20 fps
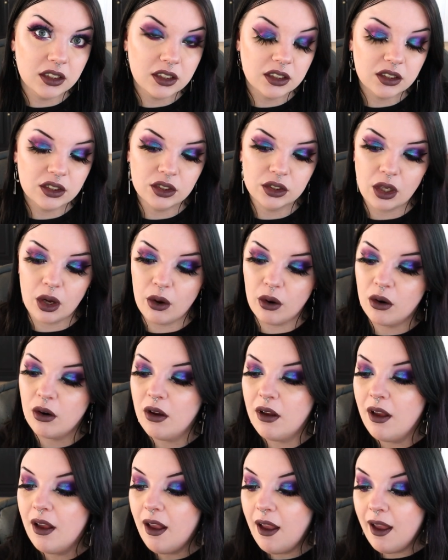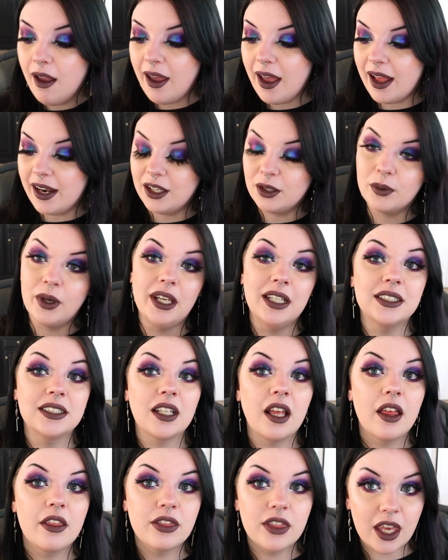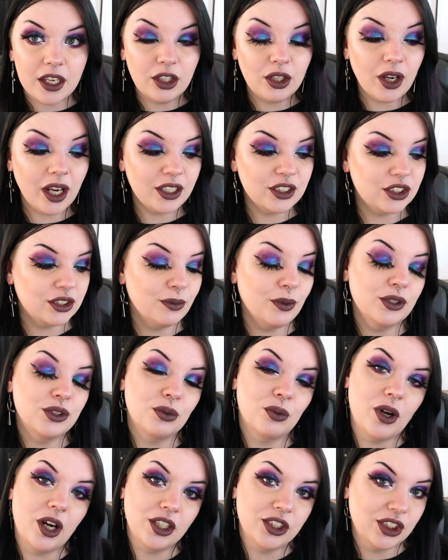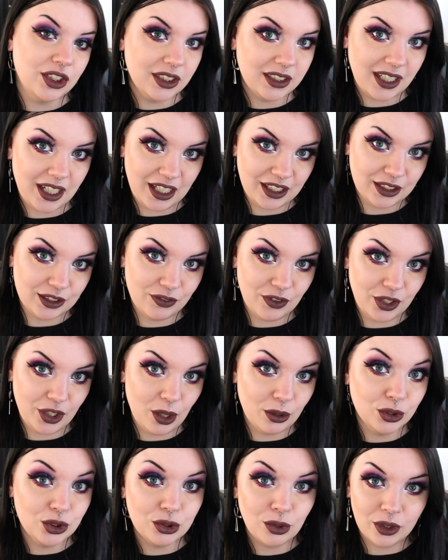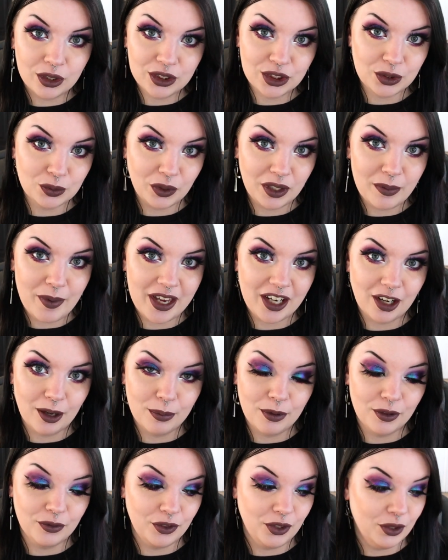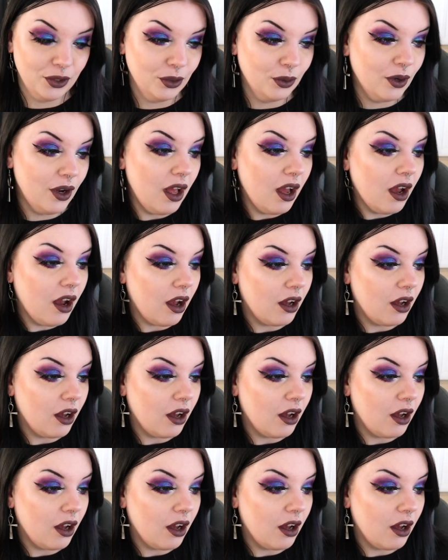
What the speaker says: So anyways, thank you guys so much for watching today's video, short and sweet makeup review.